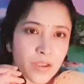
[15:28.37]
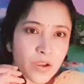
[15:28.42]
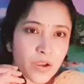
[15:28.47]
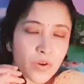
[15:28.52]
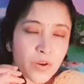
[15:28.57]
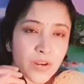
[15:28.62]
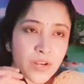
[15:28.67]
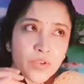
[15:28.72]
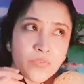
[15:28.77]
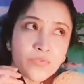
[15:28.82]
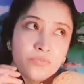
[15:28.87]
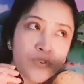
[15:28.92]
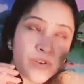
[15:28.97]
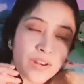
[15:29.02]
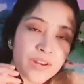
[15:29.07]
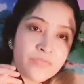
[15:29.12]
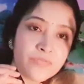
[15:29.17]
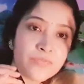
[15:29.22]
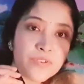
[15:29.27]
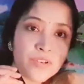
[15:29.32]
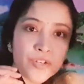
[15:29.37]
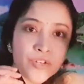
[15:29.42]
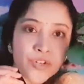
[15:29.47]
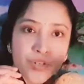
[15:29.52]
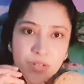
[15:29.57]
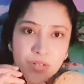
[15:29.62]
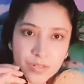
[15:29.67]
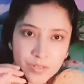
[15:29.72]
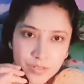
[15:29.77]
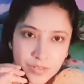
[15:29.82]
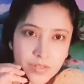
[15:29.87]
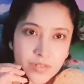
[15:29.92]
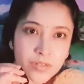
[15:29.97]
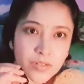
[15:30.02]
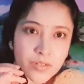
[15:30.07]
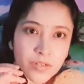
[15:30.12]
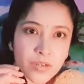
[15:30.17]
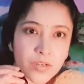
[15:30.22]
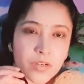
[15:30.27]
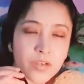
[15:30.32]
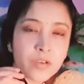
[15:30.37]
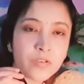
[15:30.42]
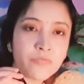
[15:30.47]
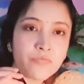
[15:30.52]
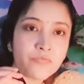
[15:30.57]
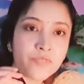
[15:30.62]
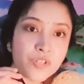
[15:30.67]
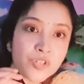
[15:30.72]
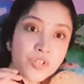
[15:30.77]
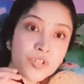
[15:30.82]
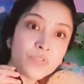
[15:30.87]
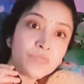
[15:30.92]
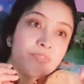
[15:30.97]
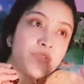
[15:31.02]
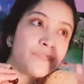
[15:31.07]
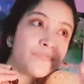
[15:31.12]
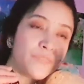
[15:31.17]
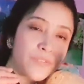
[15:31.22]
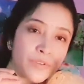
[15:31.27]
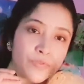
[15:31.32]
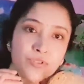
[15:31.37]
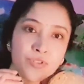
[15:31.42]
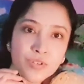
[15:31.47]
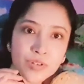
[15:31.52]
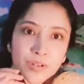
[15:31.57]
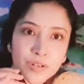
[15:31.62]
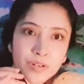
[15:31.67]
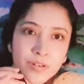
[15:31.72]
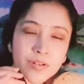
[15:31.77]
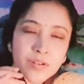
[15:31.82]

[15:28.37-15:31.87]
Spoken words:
All right, you have great vision of the future.